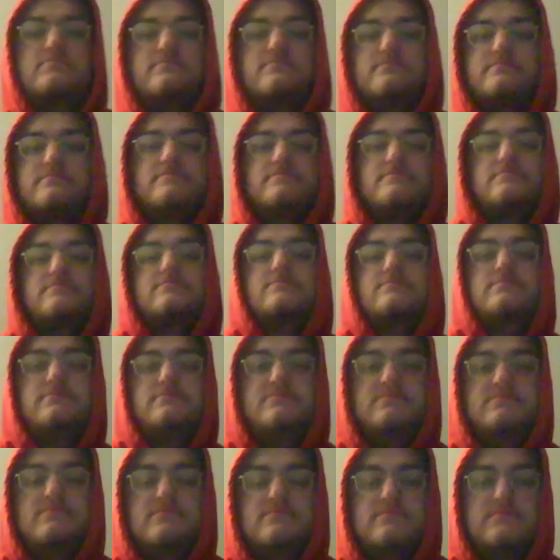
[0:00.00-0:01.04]
new
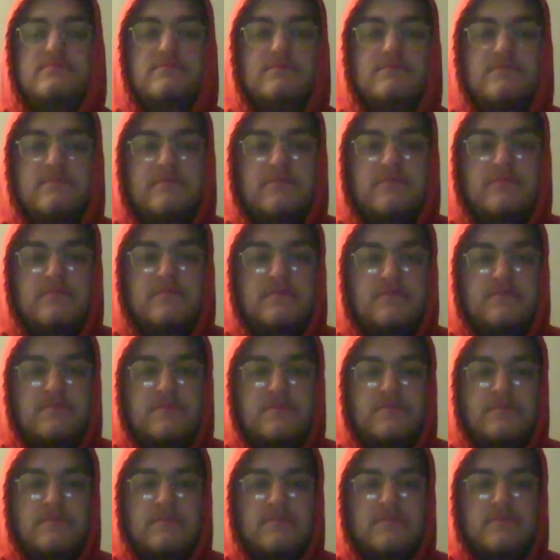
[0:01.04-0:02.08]
cutter looks really good.